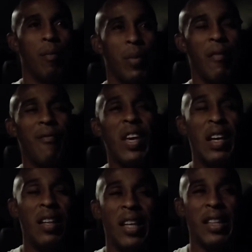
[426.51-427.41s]
The
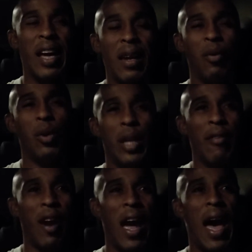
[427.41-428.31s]
feeling that it will
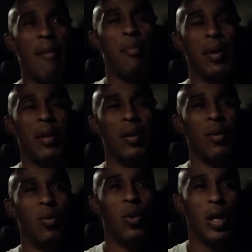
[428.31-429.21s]
never
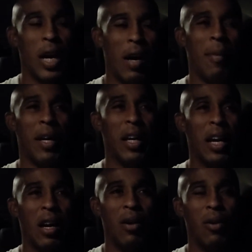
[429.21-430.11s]
happen will come and go.